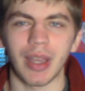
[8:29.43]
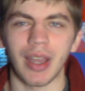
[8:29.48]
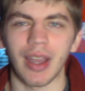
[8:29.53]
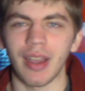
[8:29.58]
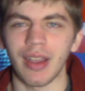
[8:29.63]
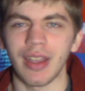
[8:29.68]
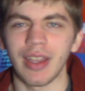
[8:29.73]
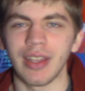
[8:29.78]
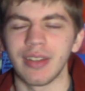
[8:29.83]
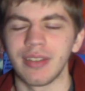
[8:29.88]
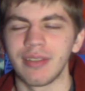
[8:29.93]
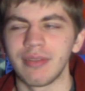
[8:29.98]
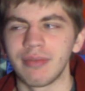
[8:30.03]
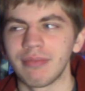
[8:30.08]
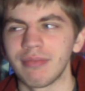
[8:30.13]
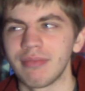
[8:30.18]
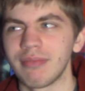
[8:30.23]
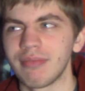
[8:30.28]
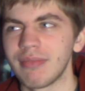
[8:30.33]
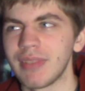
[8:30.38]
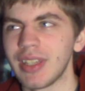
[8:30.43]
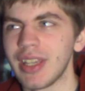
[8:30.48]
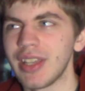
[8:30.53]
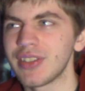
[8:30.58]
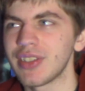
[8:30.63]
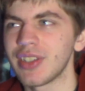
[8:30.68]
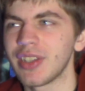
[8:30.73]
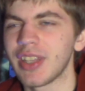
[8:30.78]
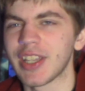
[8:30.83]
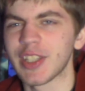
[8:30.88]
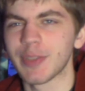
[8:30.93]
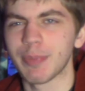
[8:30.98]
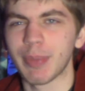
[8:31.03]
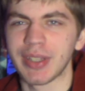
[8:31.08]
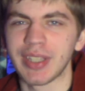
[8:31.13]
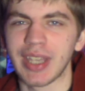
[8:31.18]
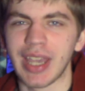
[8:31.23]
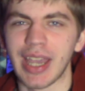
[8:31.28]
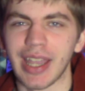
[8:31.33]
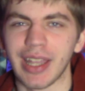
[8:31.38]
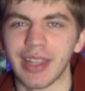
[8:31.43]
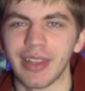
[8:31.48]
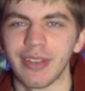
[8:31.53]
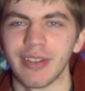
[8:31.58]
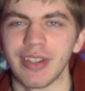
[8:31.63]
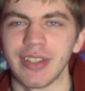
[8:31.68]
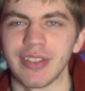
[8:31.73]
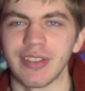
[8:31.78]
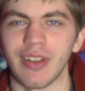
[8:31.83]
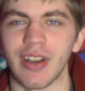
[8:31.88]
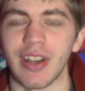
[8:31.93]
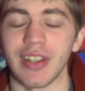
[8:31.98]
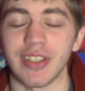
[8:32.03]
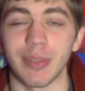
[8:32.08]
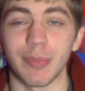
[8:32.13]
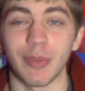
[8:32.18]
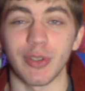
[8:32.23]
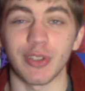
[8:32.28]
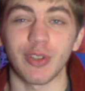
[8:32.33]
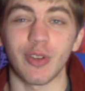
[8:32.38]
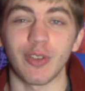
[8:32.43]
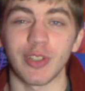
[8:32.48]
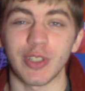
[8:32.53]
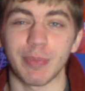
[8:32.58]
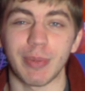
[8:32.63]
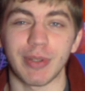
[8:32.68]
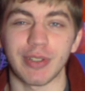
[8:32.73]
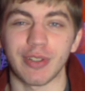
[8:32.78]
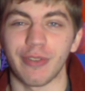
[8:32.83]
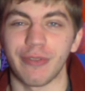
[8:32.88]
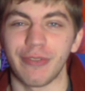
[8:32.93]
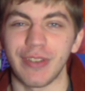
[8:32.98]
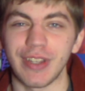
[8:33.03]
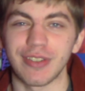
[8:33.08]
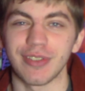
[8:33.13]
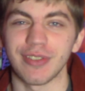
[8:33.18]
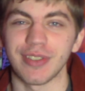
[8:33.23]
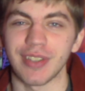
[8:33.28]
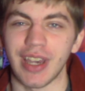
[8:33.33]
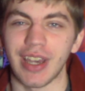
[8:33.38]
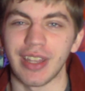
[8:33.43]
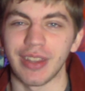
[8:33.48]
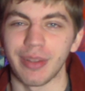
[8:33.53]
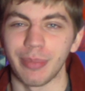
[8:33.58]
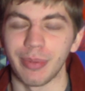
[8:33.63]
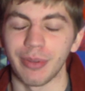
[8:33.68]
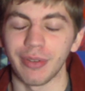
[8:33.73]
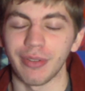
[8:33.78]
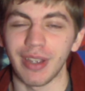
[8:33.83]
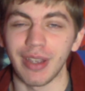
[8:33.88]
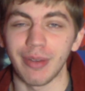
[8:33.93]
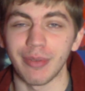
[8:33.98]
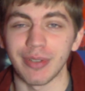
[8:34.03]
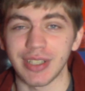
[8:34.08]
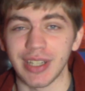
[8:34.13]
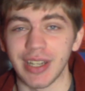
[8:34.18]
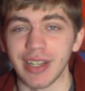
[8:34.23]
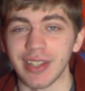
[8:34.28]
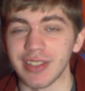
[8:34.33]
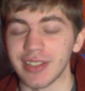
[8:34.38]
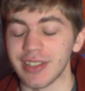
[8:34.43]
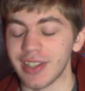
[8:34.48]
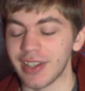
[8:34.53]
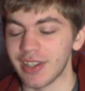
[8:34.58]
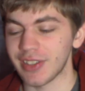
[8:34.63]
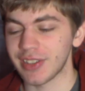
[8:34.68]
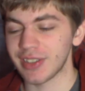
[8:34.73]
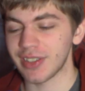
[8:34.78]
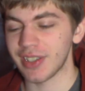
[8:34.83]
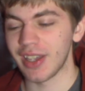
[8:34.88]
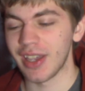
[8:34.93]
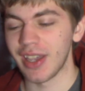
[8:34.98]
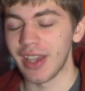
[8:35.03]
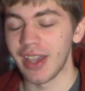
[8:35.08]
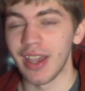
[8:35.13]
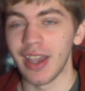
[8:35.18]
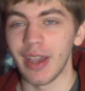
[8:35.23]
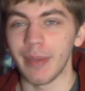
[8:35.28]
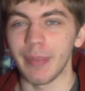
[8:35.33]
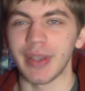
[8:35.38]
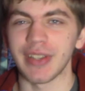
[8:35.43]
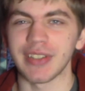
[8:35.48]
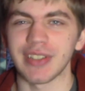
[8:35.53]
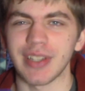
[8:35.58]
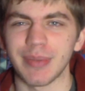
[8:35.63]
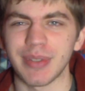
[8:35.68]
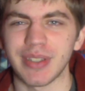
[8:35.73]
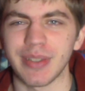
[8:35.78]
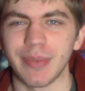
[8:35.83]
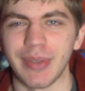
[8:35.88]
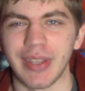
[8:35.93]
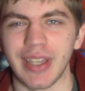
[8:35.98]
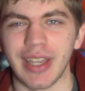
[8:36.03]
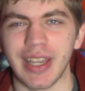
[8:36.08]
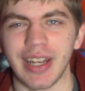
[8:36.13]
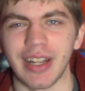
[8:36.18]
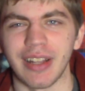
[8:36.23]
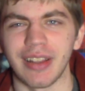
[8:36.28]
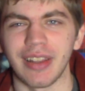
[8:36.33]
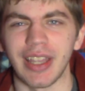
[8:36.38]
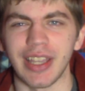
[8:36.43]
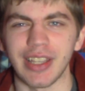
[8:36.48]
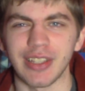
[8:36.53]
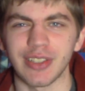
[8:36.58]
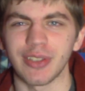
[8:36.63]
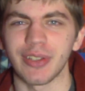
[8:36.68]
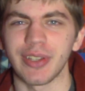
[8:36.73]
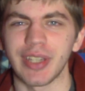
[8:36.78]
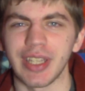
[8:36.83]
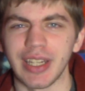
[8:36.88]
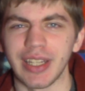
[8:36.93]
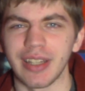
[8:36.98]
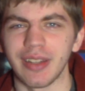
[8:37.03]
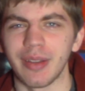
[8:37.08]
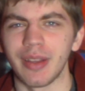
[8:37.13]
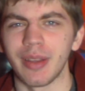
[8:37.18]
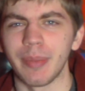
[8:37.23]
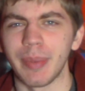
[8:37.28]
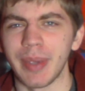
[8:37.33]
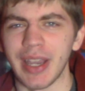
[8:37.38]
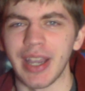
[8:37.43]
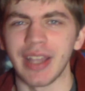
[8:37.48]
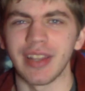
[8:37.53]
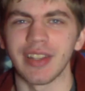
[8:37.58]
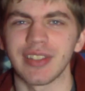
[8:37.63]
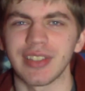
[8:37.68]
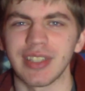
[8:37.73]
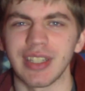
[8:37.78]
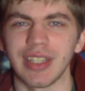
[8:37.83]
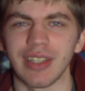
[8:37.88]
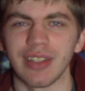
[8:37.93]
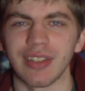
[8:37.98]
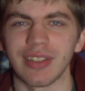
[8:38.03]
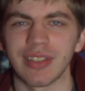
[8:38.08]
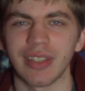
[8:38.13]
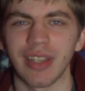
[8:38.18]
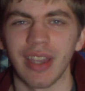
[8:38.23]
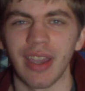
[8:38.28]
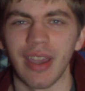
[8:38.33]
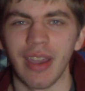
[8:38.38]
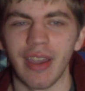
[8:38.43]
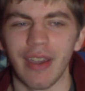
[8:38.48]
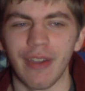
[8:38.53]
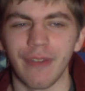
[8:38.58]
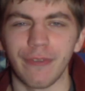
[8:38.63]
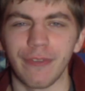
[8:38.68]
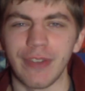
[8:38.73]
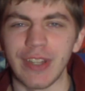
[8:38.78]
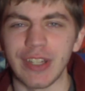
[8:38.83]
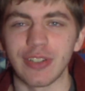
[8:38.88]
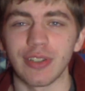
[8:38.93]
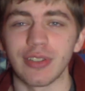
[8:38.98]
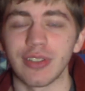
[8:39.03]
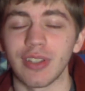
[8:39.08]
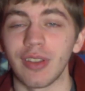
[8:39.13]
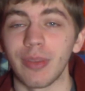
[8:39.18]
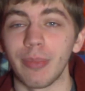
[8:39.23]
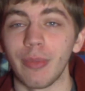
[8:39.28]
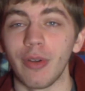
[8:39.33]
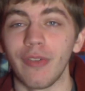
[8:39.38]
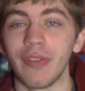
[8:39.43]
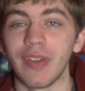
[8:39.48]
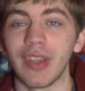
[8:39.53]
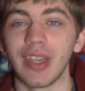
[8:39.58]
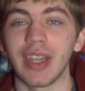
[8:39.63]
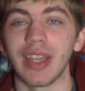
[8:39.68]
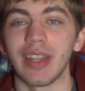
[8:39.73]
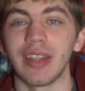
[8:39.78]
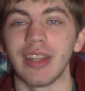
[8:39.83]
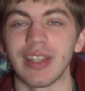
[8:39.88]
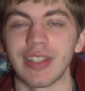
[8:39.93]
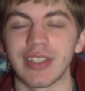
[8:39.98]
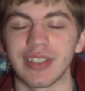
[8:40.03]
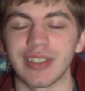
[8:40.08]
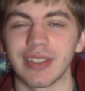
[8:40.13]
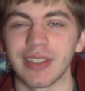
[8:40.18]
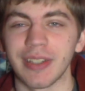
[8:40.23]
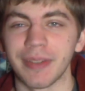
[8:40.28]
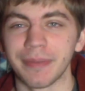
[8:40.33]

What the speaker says: It isn't like spectacular, it isn't awesome. There's no special features on the Blu-ray, which kind of sucks, because I'm someone that kind of likes looking into the behind-the-scenes features of the movie, and this